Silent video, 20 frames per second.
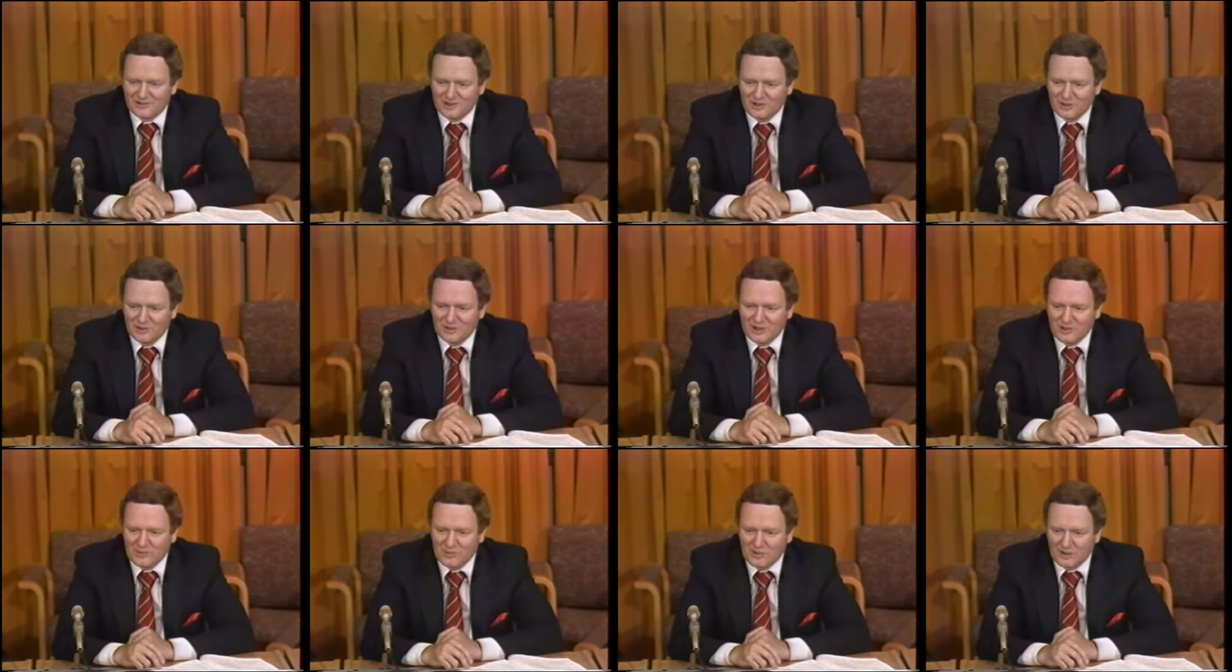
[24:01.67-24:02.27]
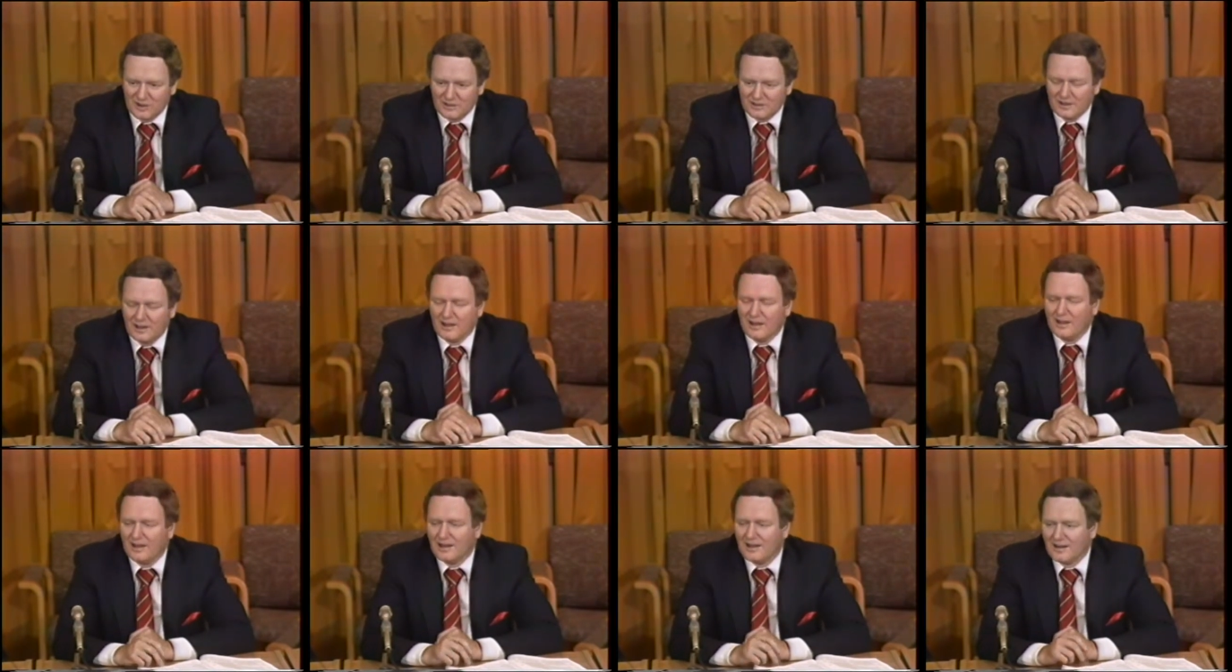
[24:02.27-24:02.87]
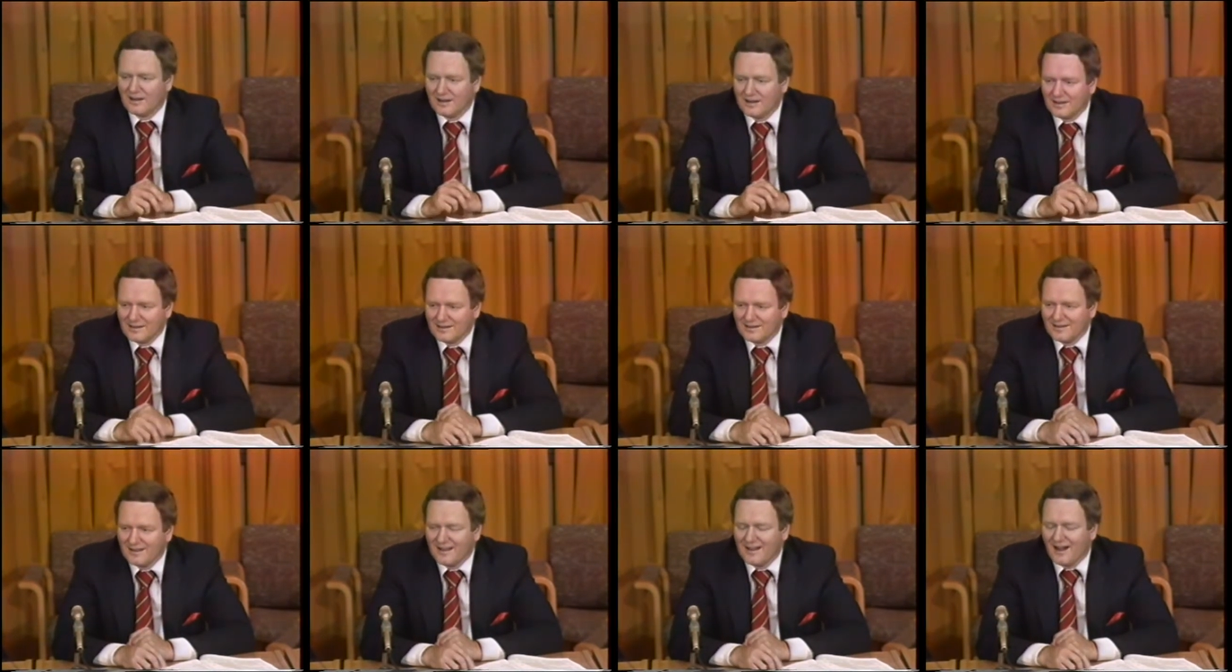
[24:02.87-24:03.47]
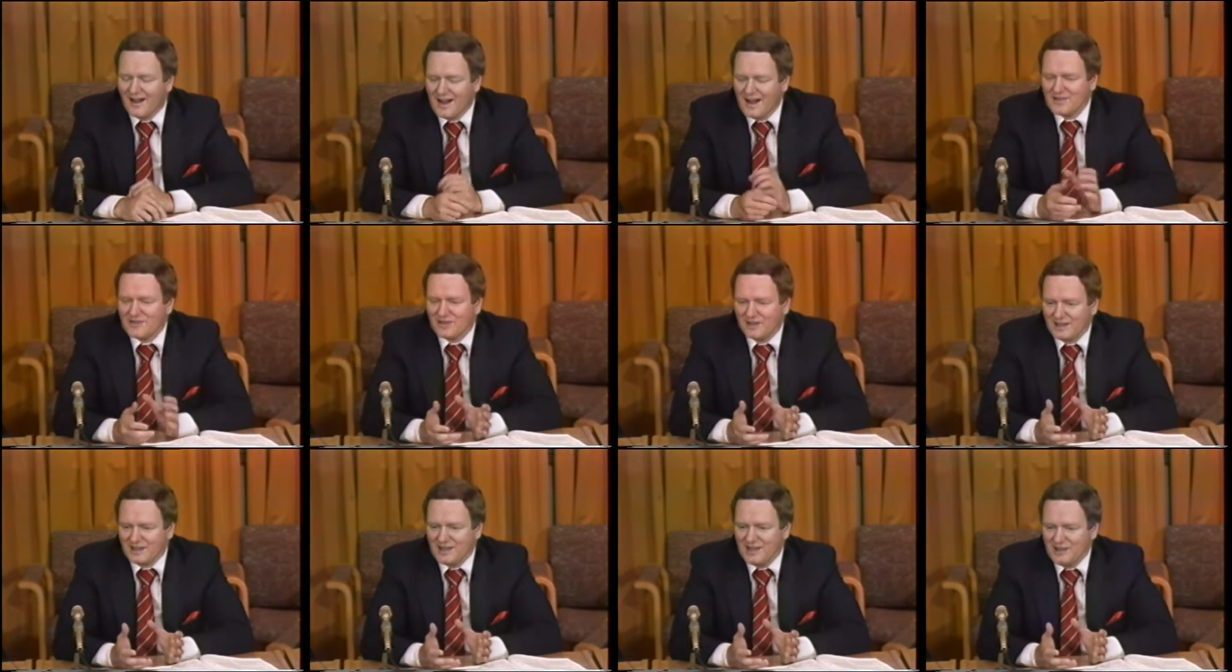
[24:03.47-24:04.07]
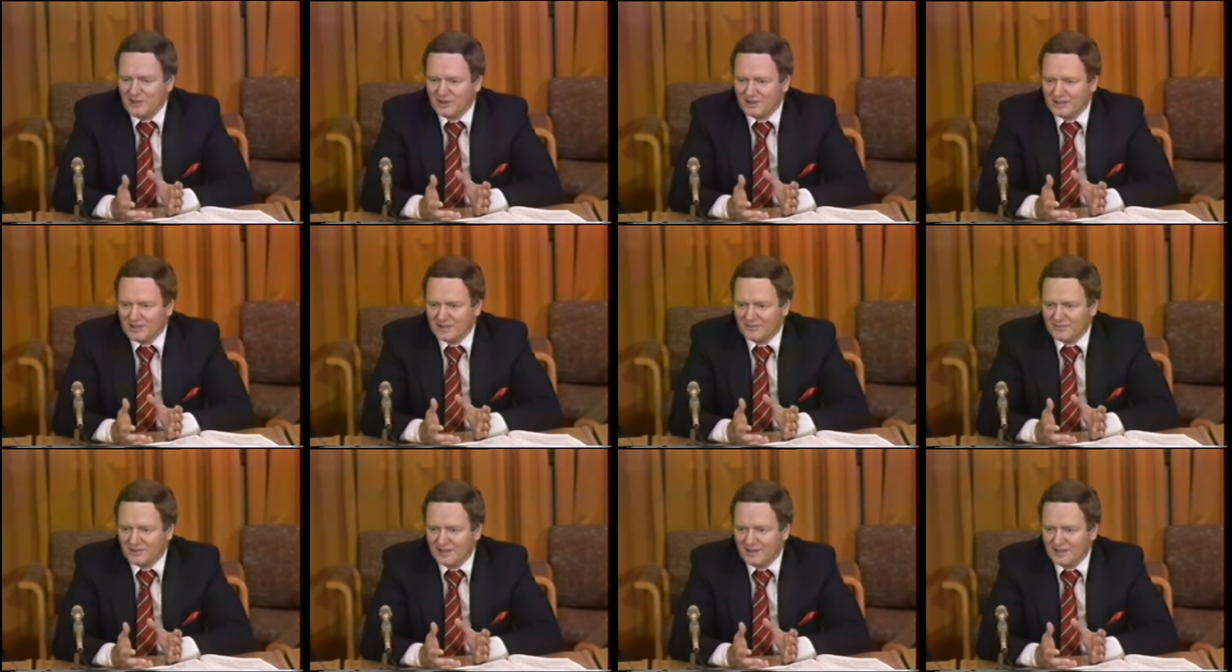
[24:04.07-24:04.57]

ago they weren't, uh, I think he could give